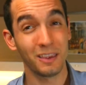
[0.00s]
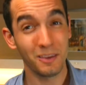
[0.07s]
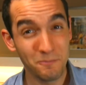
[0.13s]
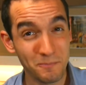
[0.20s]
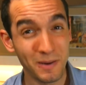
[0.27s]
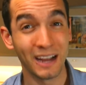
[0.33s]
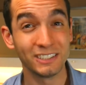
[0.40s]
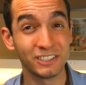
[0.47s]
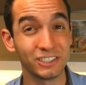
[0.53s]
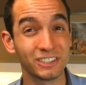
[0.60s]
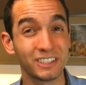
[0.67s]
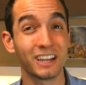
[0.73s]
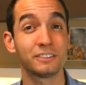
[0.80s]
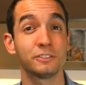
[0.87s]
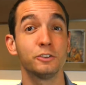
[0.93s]
imagine
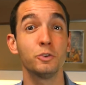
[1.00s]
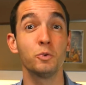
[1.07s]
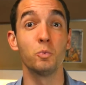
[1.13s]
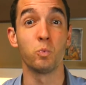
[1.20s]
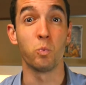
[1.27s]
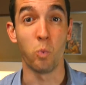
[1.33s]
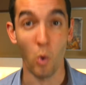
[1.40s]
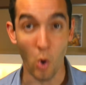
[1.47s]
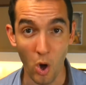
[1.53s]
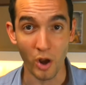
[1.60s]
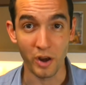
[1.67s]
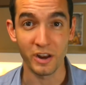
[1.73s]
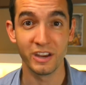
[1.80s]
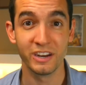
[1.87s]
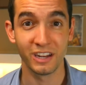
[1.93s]
that you
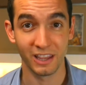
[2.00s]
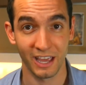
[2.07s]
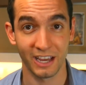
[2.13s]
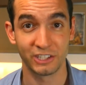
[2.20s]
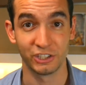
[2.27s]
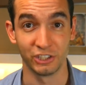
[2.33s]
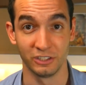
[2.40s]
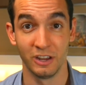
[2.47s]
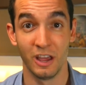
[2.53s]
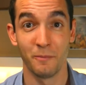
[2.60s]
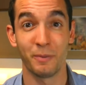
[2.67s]
won an election